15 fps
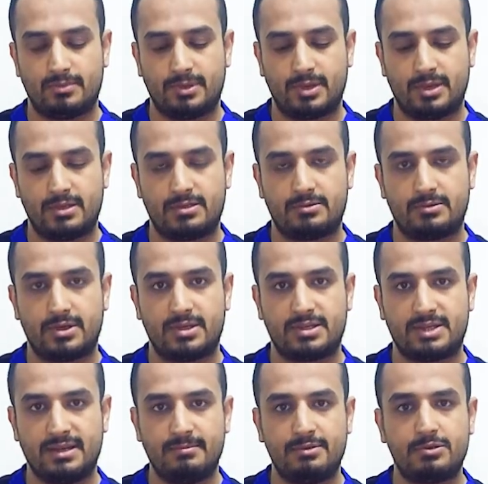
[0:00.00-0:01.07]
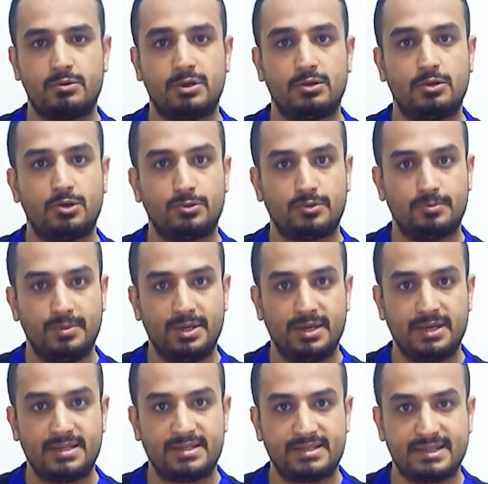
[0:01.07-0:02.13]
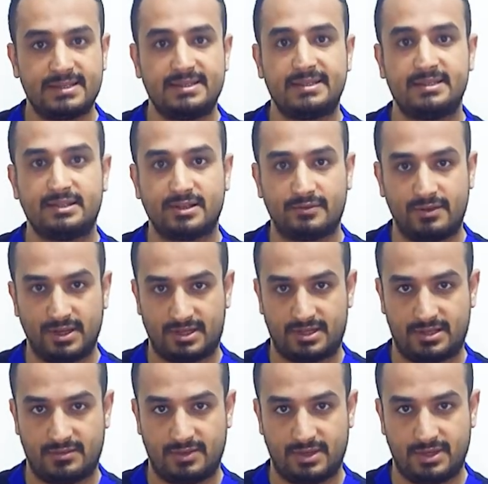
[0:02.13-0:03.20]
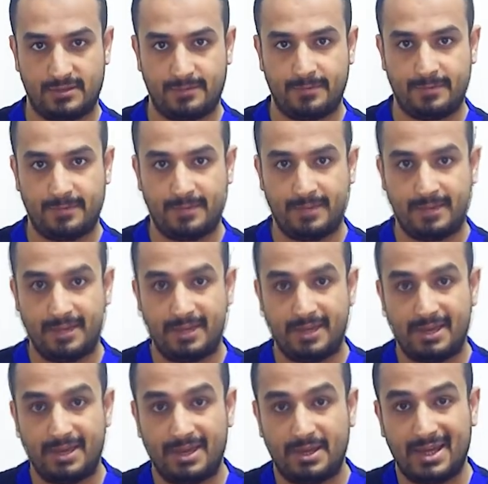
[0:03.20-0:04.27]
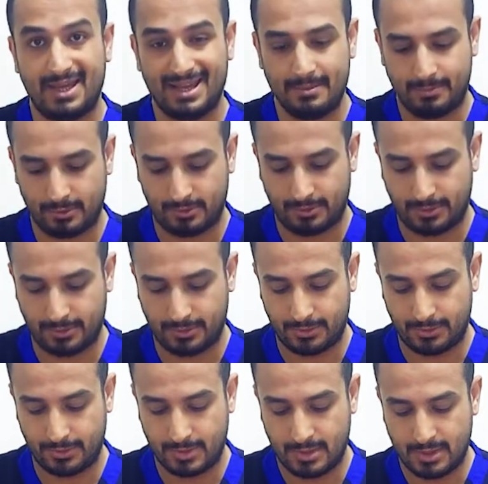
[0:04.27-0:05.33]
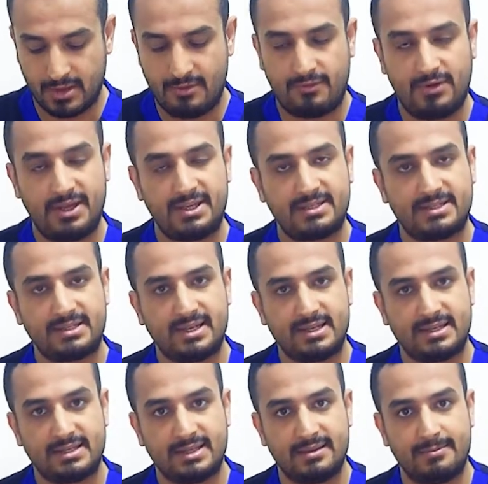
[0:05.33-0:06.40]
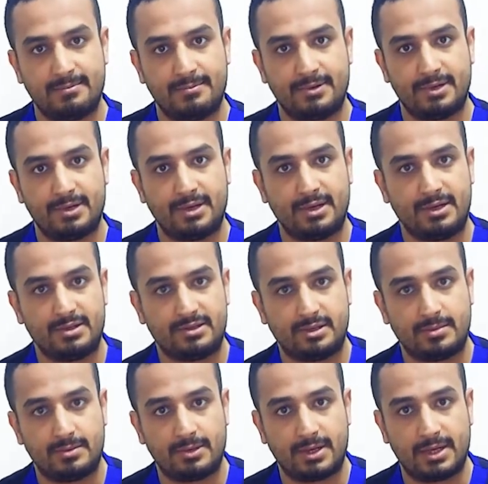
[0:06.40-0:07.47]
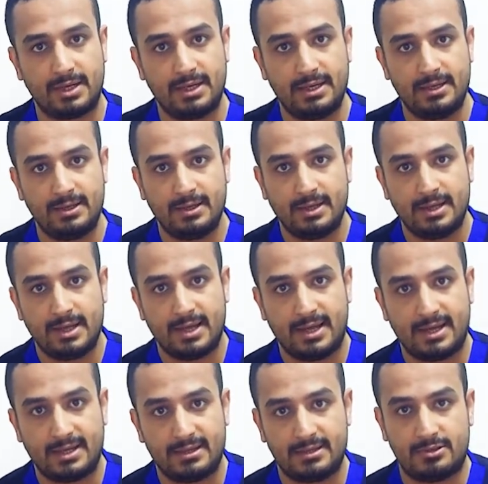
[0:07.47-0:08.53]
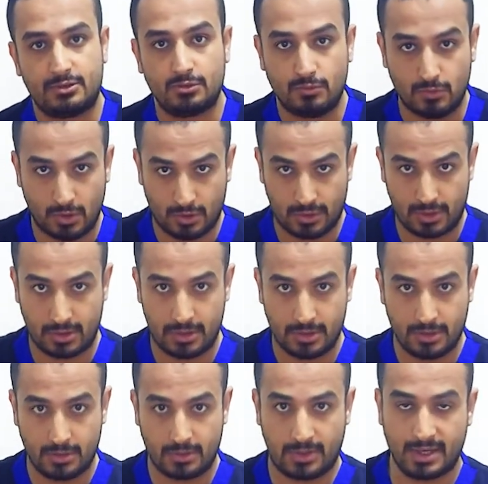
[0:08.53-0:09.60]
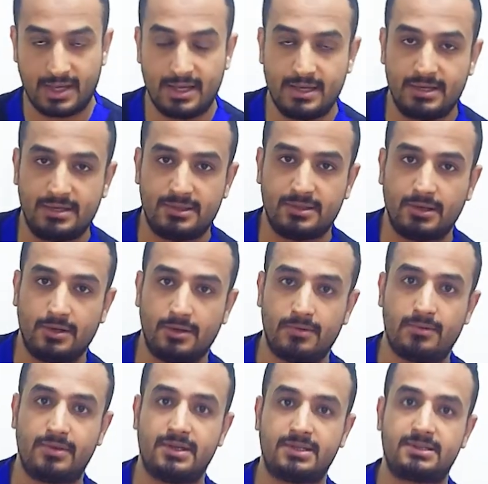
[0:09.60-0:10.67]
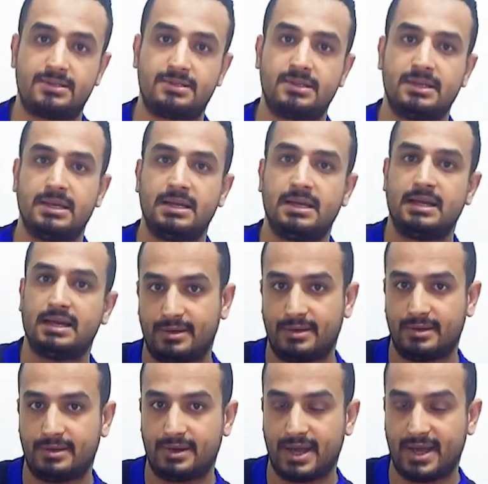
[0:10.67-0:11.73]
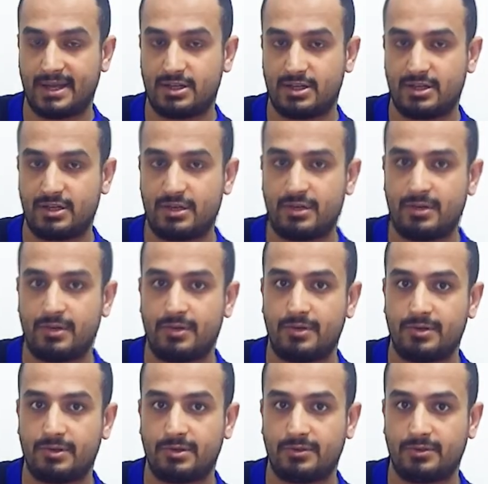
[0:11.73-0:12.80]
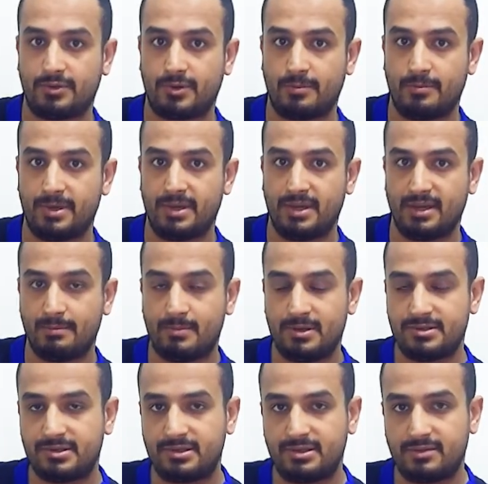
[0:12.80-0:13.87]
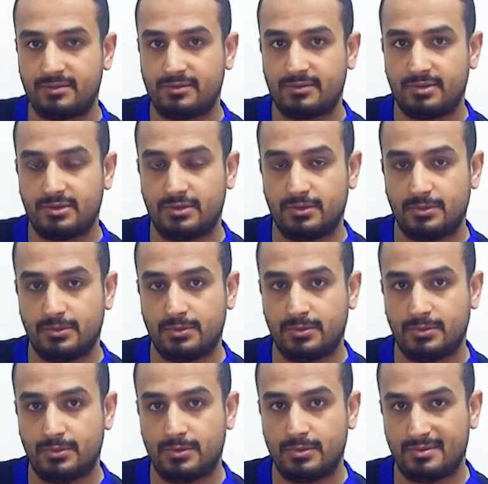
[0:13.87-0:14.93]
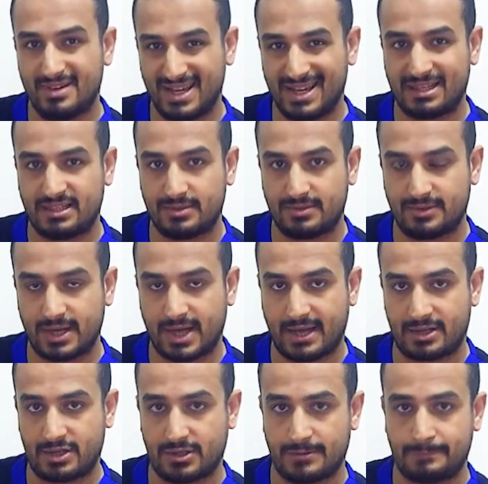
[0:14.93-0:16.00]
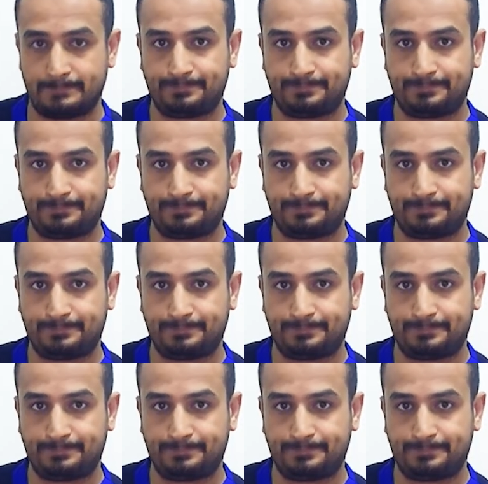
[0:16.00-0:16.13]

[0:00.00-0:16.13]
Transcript: his limbs will not be extended reflexively. He will be able to flex his limb reciprocally and to walk, okay? So this reaction converted from being a positive to negative reaction.